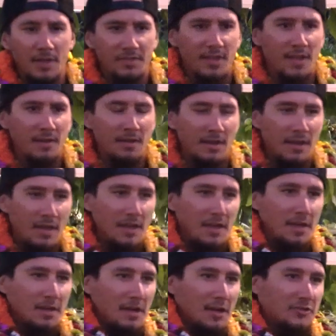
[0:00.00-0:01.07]
And then,
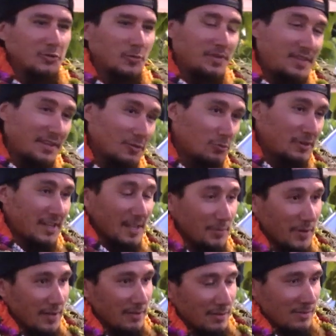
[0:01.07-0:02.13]
and so we're thinking, okay,
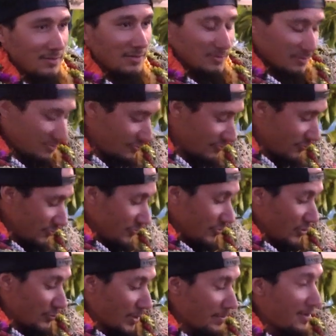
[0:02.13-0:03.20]
but
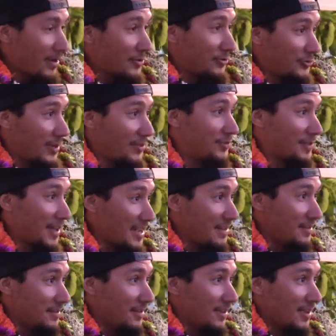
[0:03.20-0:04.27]
you're probably not gonna do that
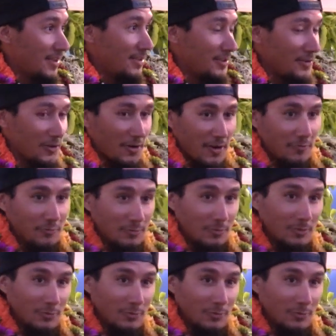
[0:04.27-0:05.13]
tonight, you know, and